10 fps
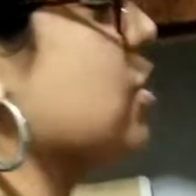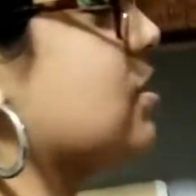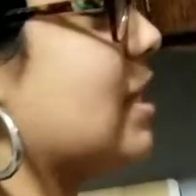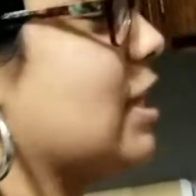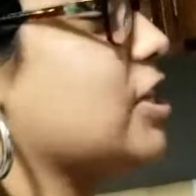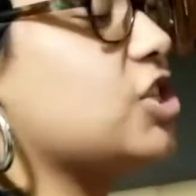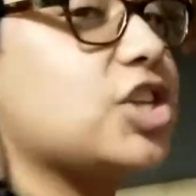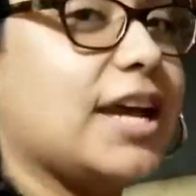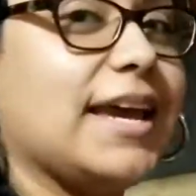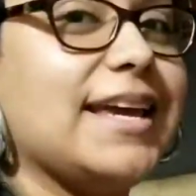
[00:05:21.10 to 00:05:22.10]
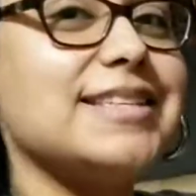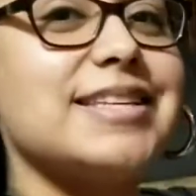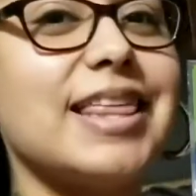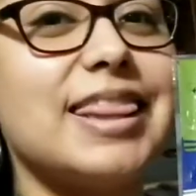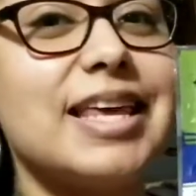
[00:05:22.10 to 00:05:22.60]
see this cheese.
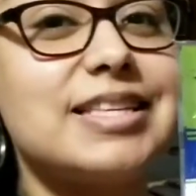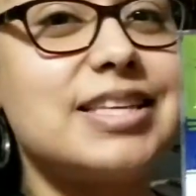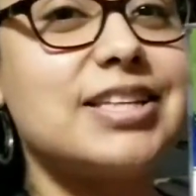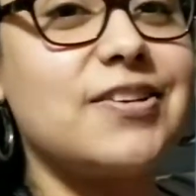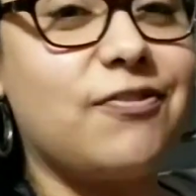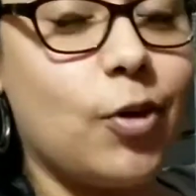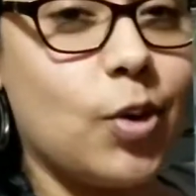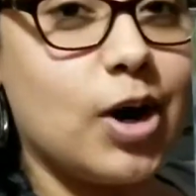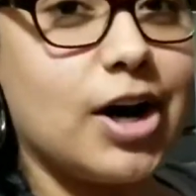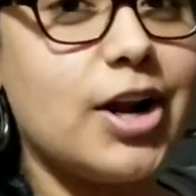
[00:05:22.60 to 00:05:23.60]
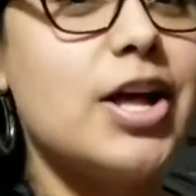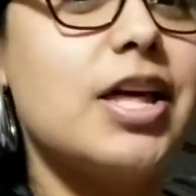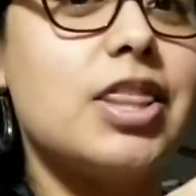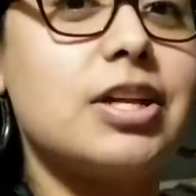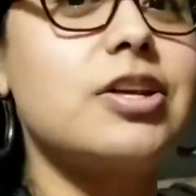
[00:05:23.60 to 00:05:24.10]
This is for
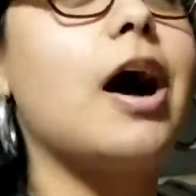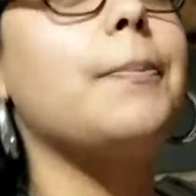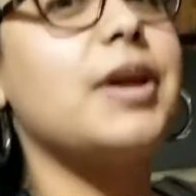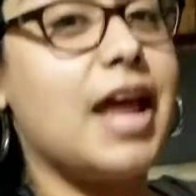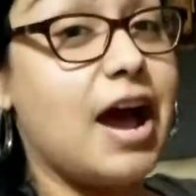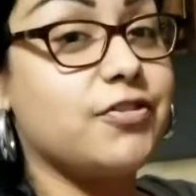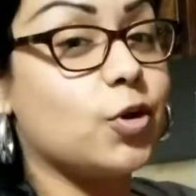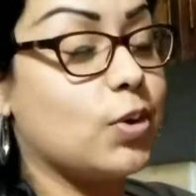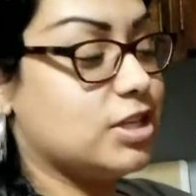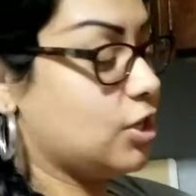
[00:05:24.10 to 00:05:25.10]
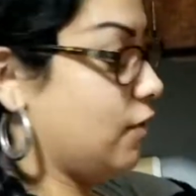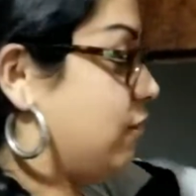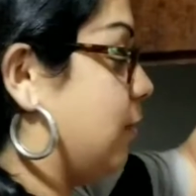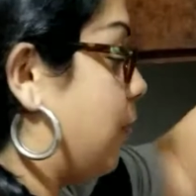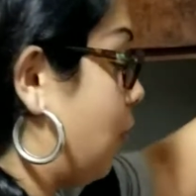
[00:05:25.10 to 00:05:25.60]
the topping after we serve
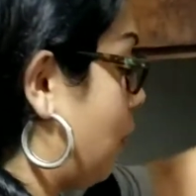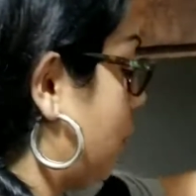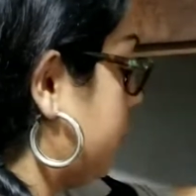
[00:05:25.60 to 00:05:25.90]
the bowl.